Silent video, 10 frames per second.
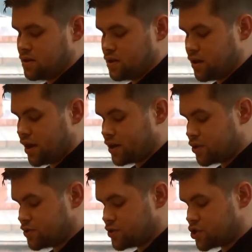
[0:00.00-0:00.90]
Like
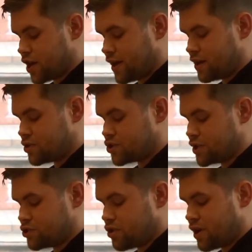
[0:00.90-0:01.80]
loose chains,
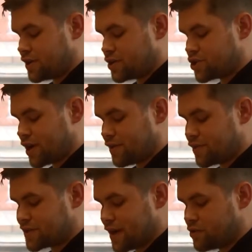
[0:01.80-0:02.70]
she tried to shake the
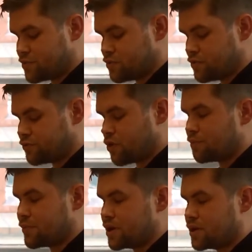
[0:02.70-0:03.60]
terrible
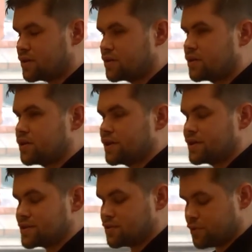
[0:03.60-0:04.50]
from me
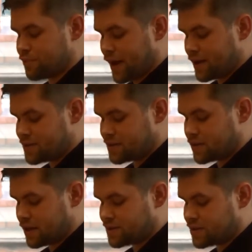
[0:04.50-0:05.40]
until the bed
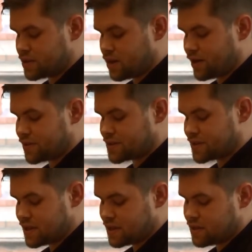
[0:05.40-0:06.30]
glittered like the
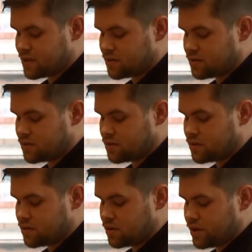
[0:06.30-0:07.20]
sea,
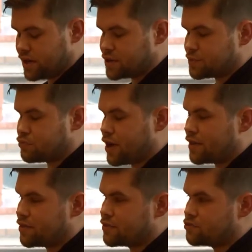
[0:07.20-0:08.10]
each
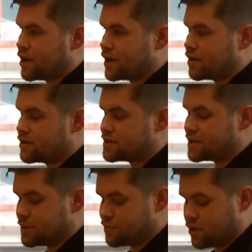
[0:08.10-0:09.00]
breath dragging us
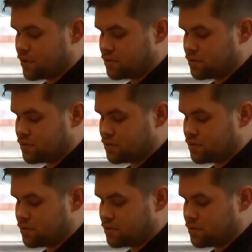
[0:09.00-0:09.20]
deeper.